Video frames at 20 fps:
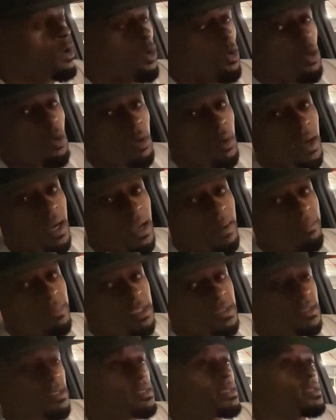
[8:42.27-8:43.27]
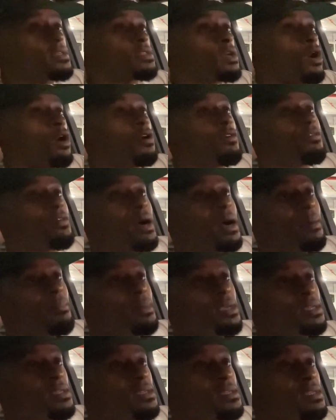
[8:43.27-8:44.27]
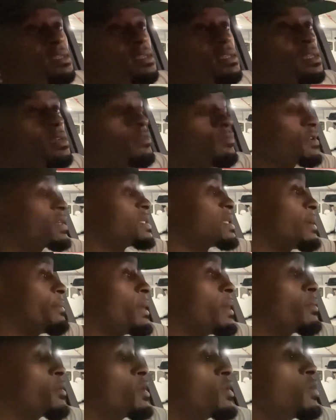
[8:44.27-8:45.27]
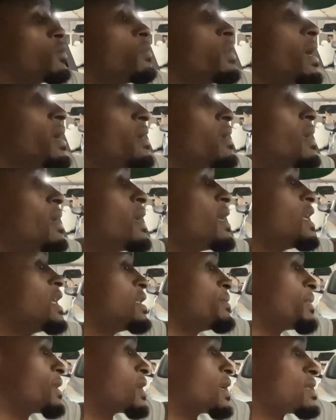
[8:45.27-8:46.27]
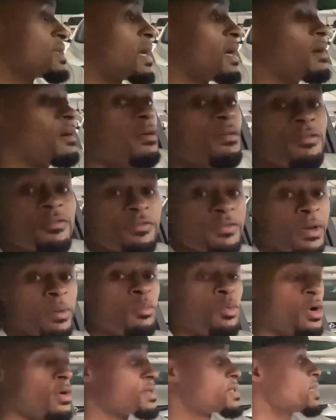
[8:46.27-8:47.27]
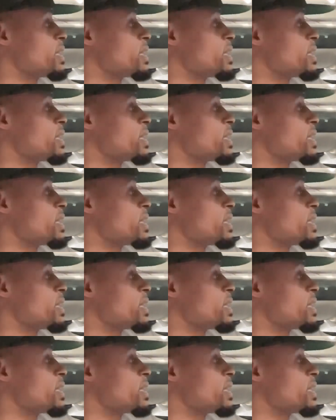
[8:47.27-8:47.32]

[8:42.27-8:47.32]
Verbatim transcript: online businesses, offline businesses. And the reason I'm able to do that is because our frameworks